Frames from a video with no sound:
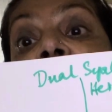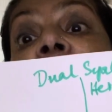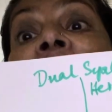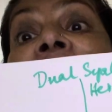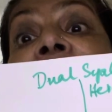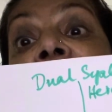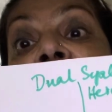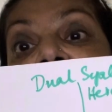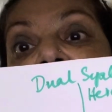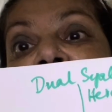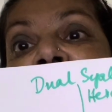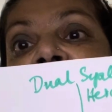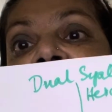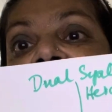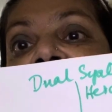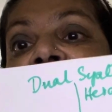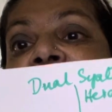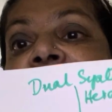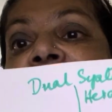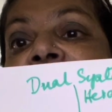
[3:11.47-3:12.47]

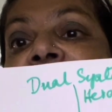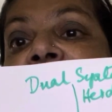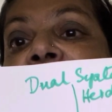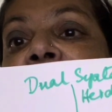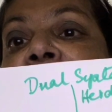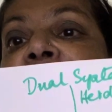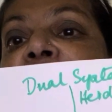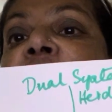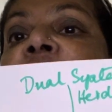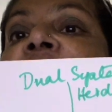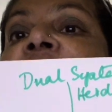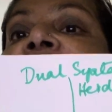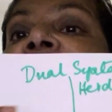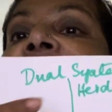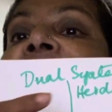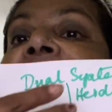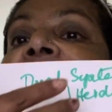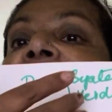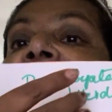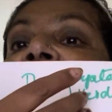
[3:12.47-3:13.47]
capitalist system. She
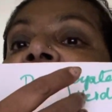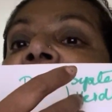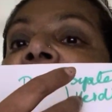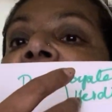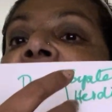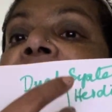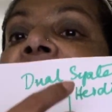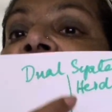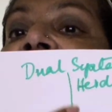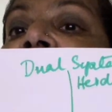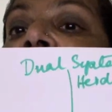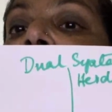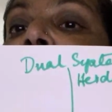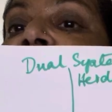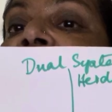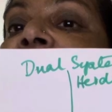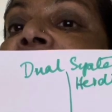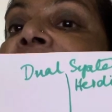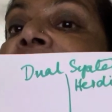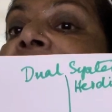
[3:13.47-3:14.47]
says in
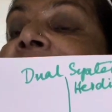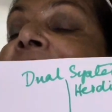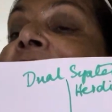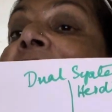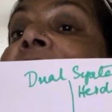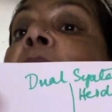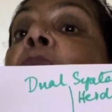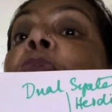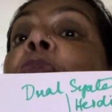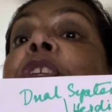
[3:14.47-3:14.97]
capitalist system,